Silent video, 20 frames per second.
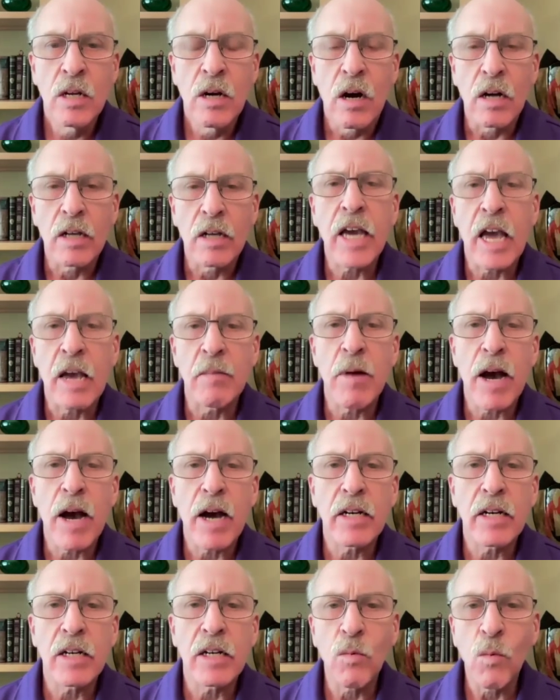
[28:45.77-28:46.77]
I came
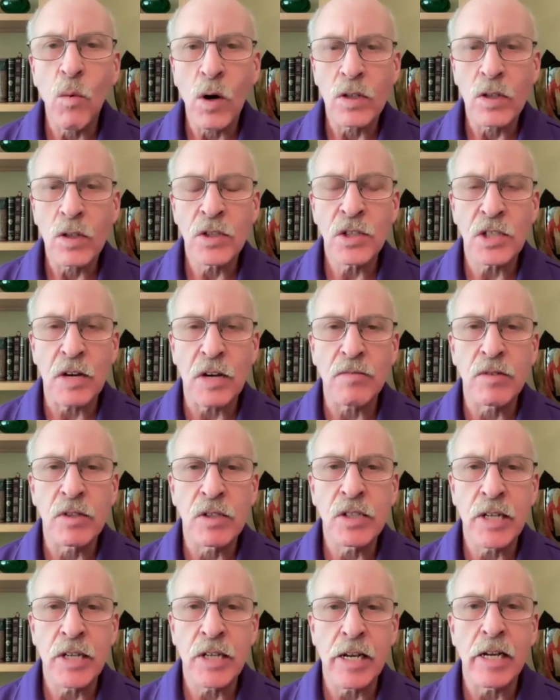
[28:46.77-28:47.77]
out at
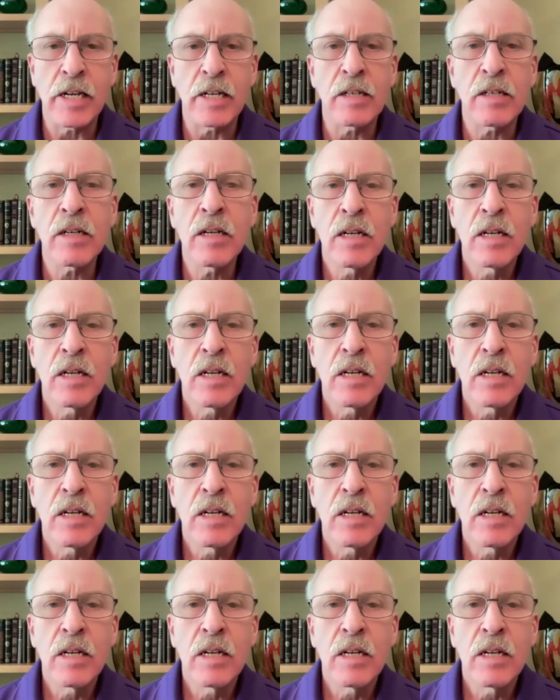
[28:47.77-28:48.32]
117.